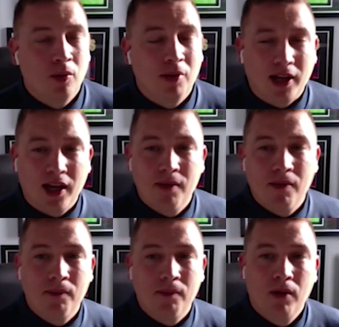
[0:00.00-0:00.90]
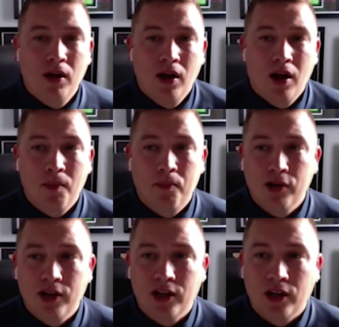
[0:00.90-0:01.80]
with my game. I'm
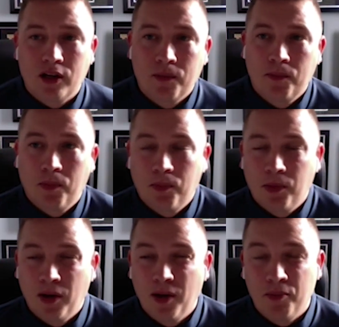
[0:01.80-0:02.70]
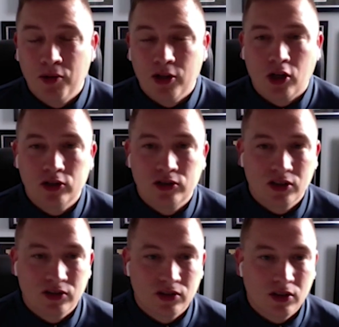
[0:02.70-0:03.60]
playing pretty
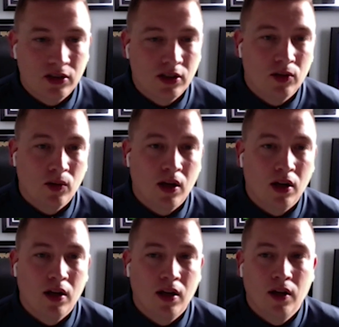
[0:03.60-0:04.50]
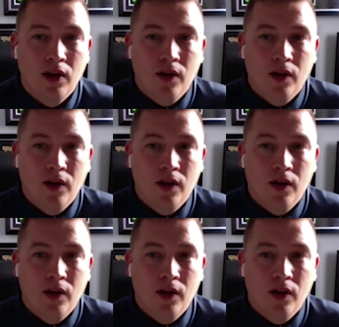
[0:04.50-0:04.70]
consistently as well.